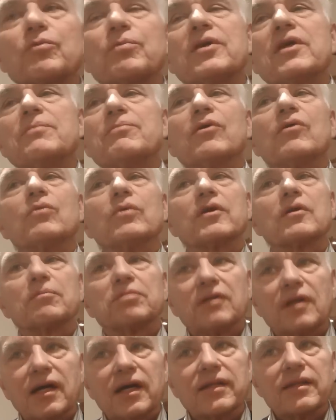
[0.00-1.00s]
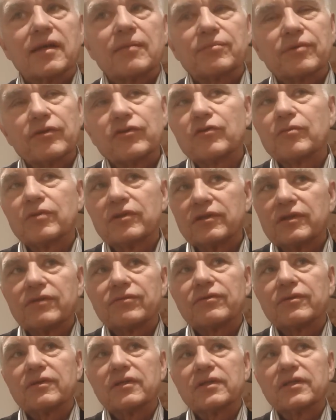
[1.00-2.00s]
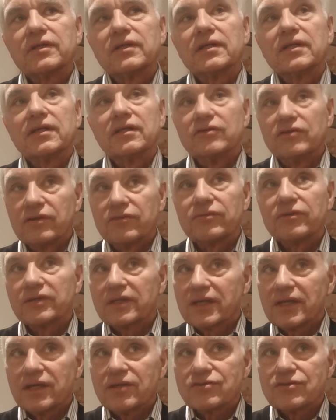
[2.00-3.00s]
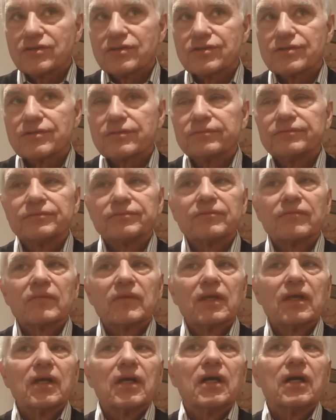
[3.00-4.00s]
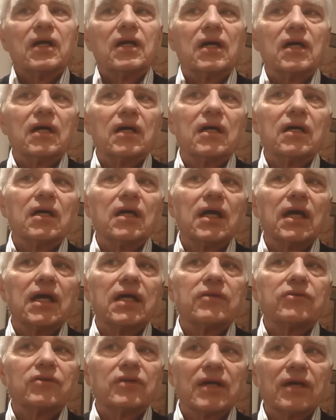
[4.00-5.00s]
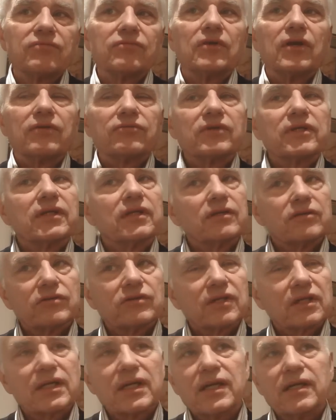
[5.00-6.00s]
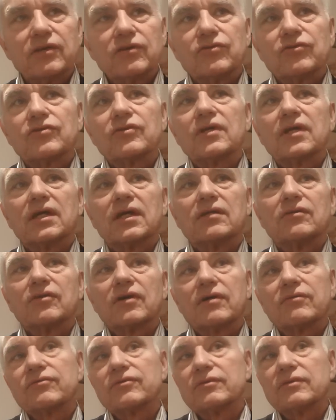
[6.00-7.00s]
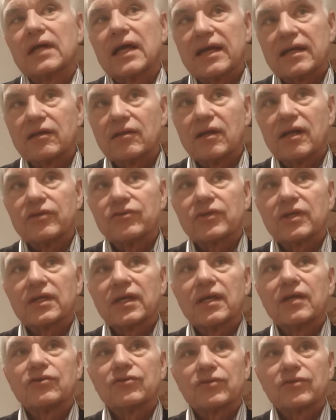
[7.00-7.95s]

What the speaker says: people would apply that principle differently in different cases. And you have to get into the case, and you have to analyze the case.